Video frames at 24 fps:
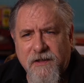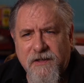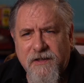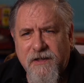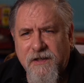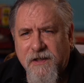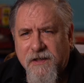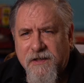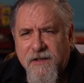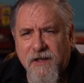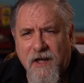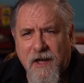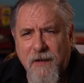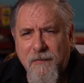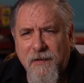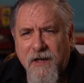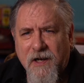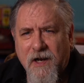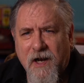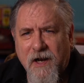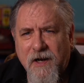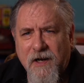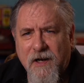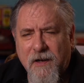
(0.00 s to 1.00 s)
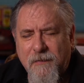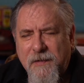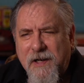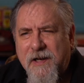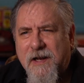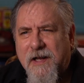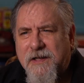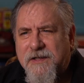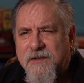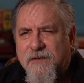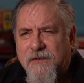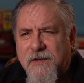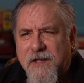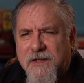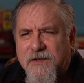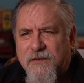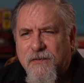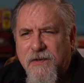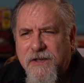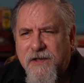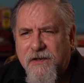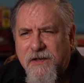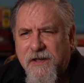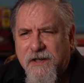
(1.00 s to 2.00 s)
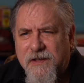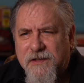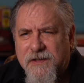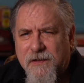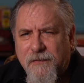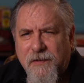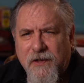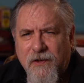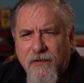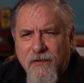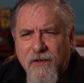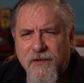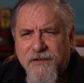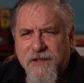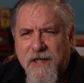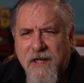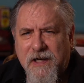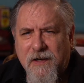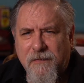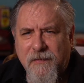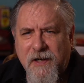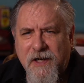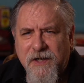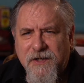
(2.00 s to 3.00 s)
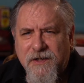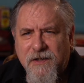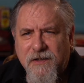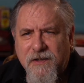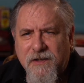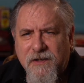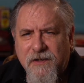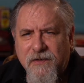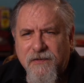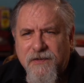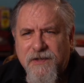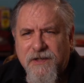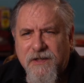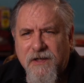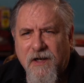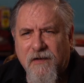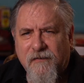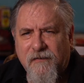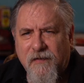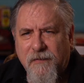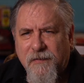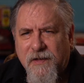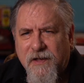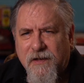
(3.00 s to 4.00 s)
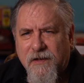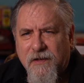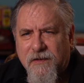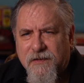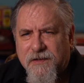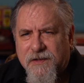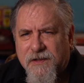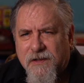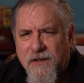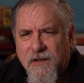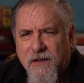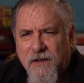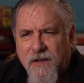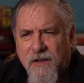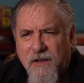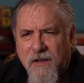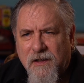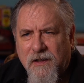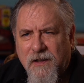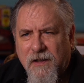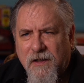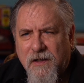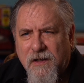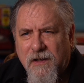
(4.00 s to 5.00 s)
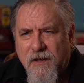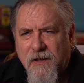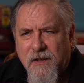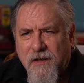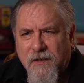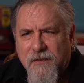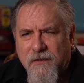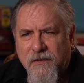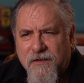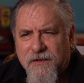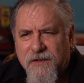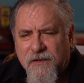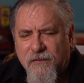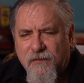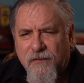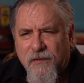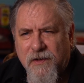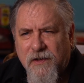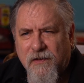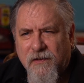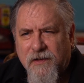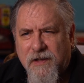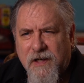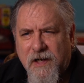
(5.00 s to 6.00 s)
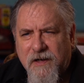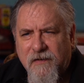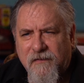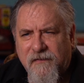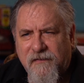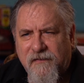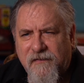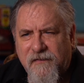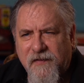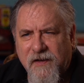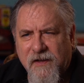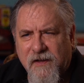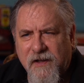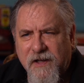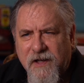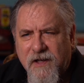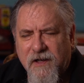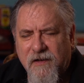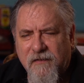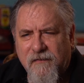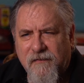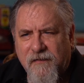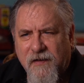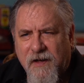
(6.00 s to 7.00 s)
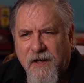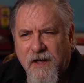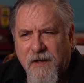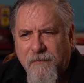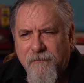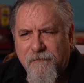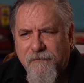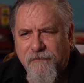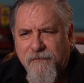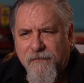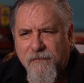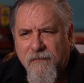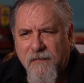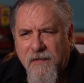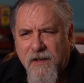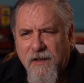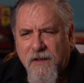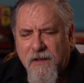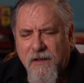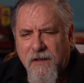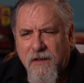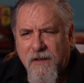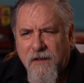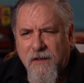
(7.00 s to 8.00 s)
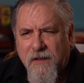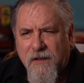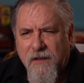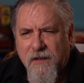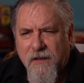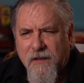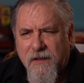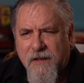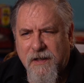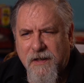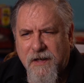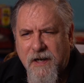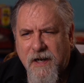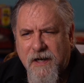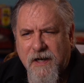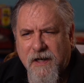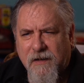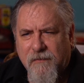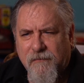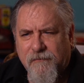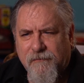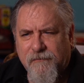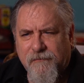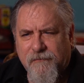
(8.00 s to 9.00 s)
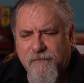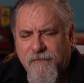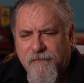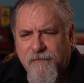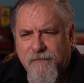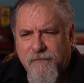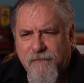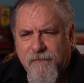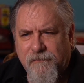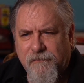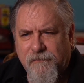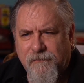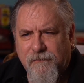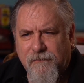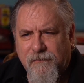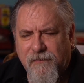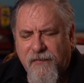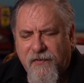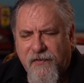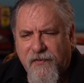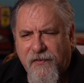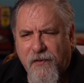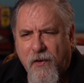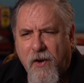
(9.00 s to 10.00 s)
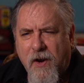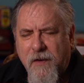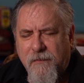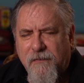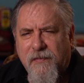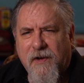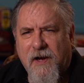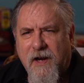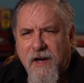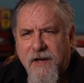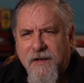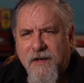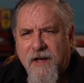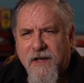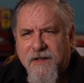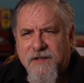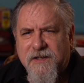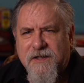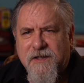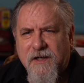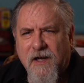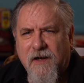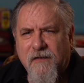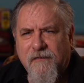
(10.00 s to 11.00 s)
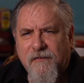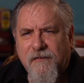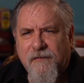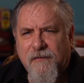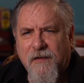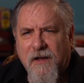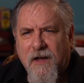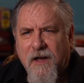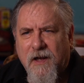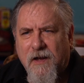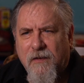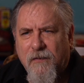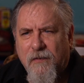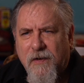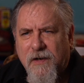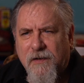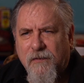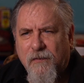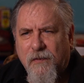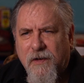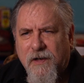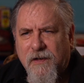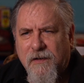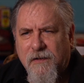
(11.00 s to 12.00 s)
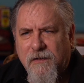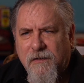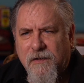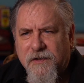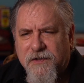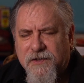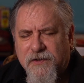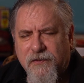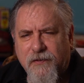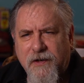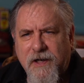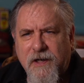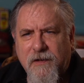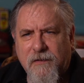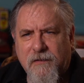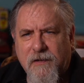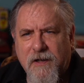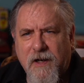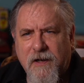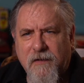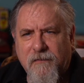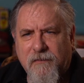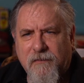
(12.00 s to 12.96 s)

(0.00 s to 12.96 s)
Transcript: the timing on it. I mean, that's when you need somebody who knows animation to do stuff. I mean, there's a real kind of feeling of kinetic thought behind that stuff when the screen kind